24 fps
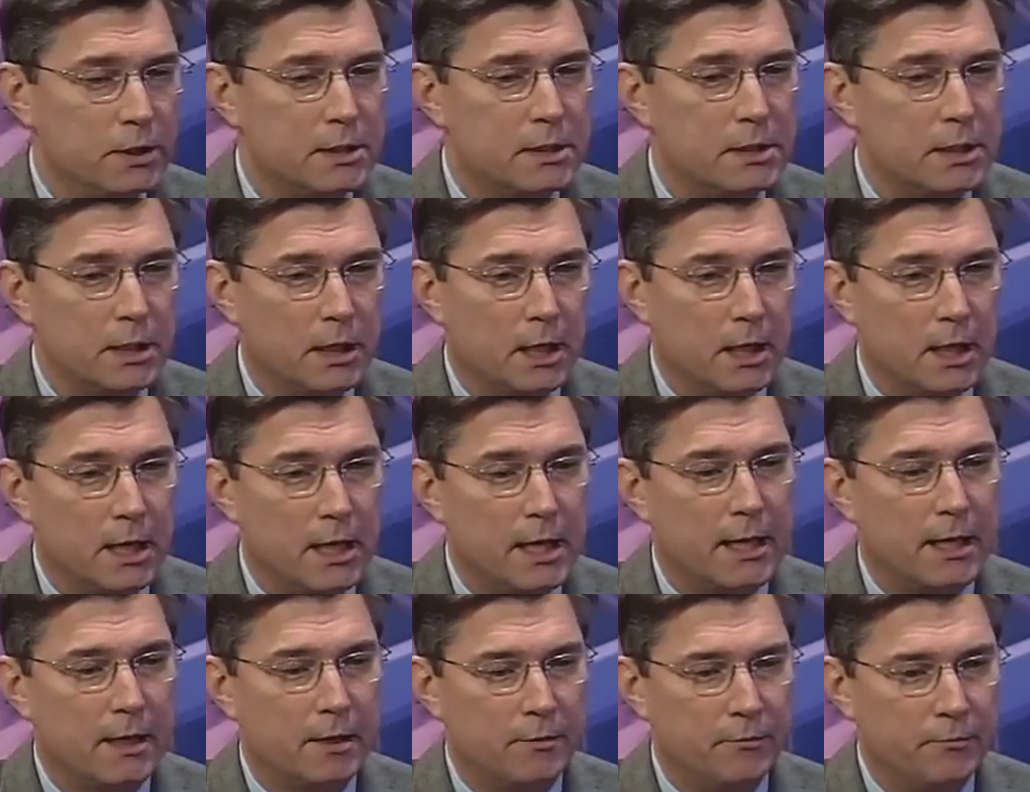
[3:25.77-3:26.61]
see a
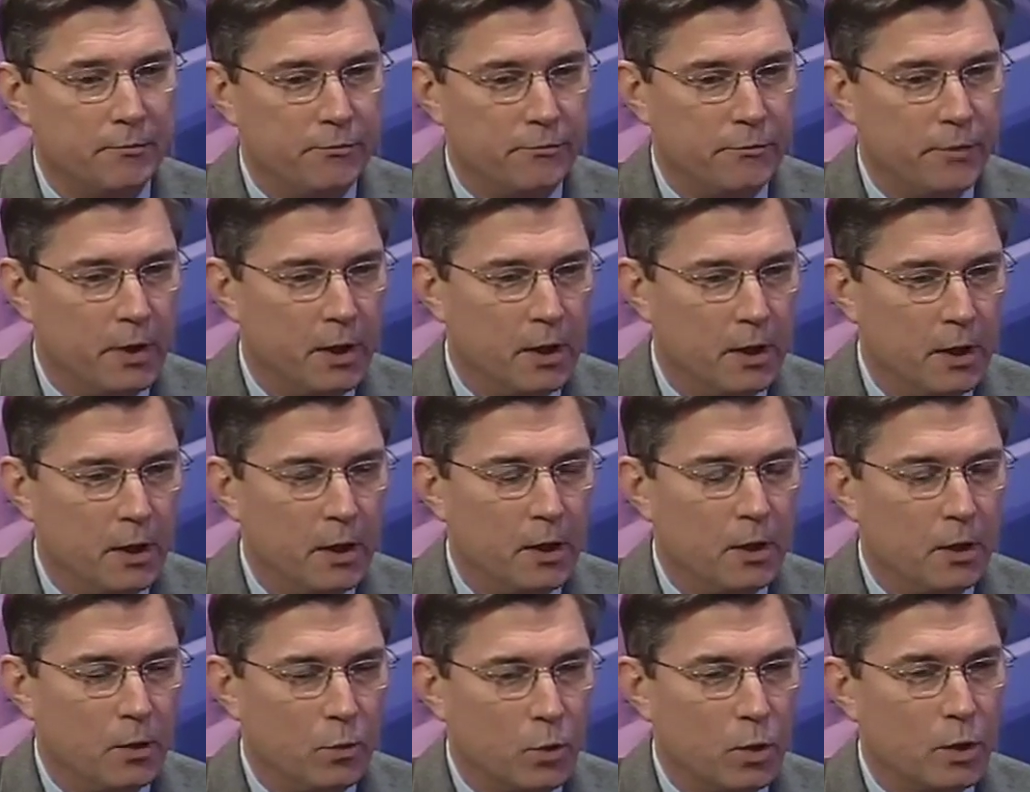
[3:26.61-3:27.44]
lot of
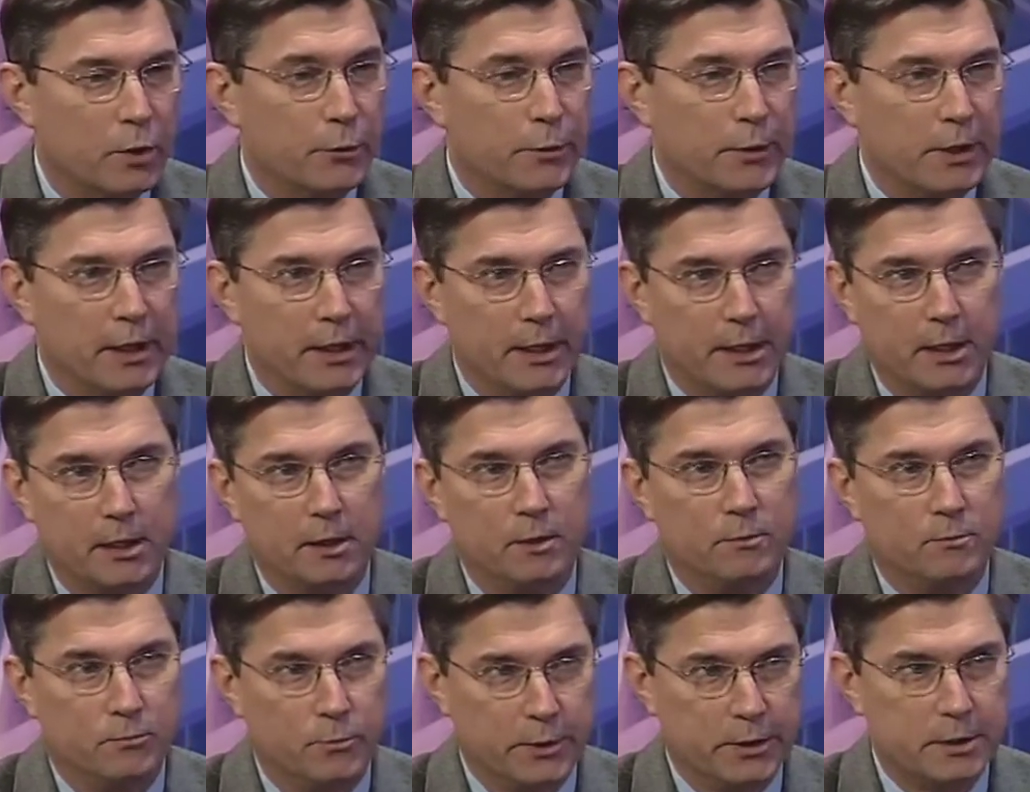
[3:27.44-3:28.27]

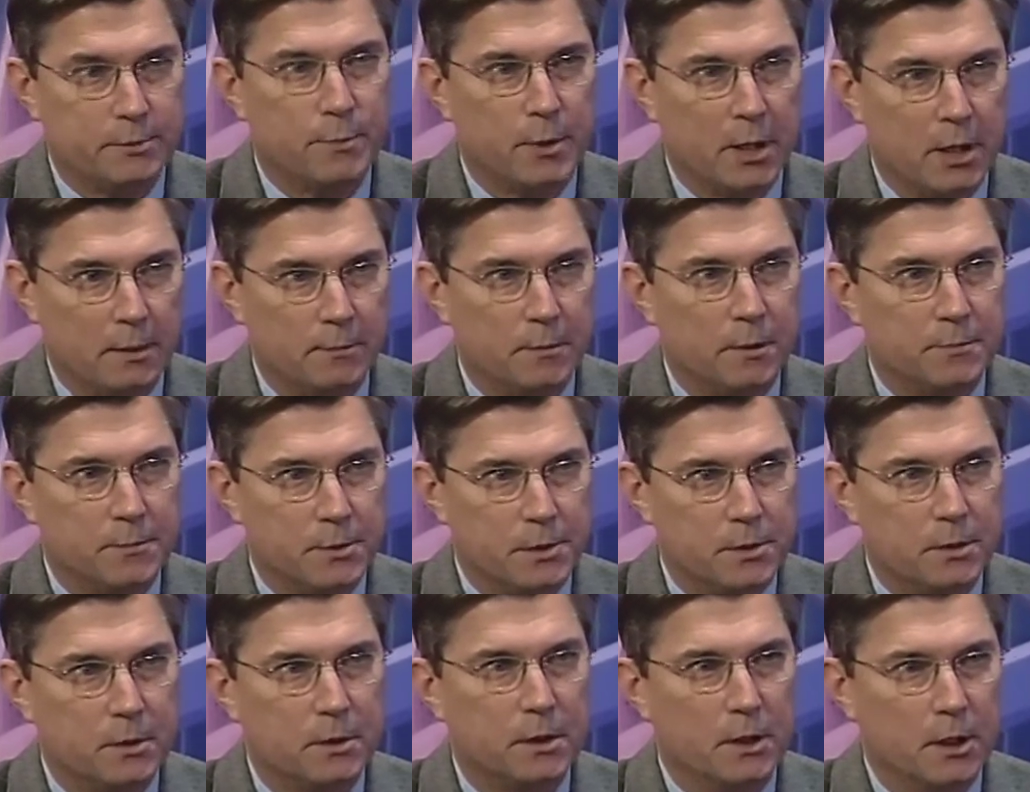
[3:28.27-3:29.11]
work-related wrist
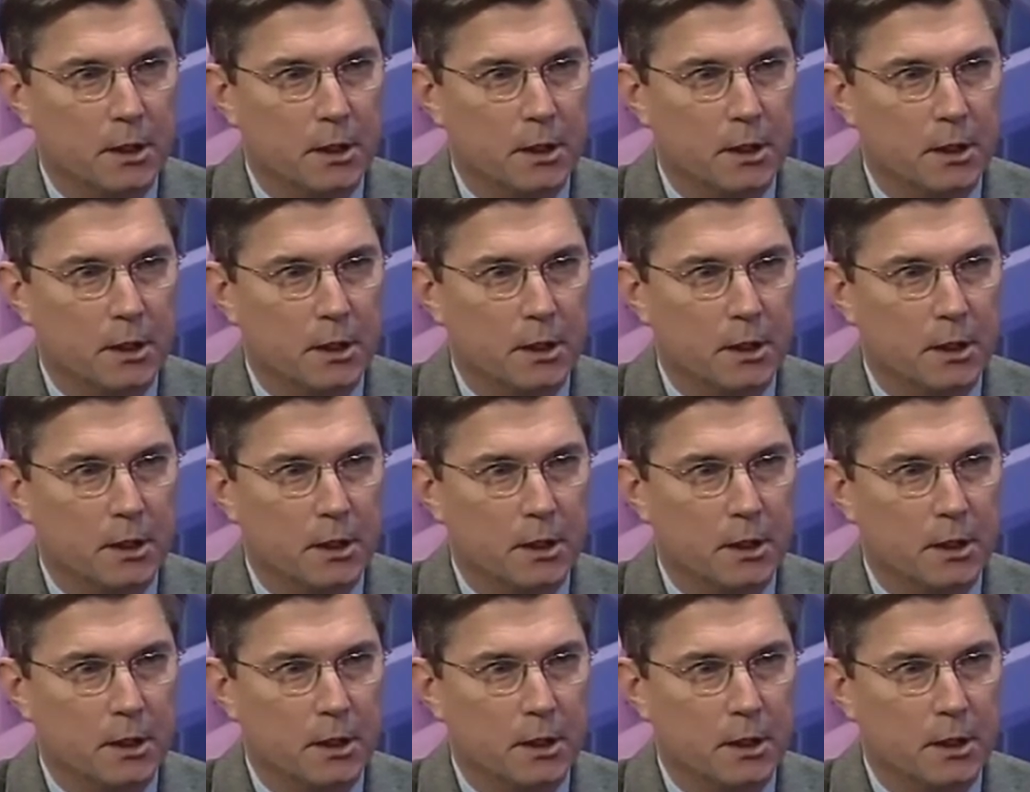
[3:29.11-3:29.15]
problems,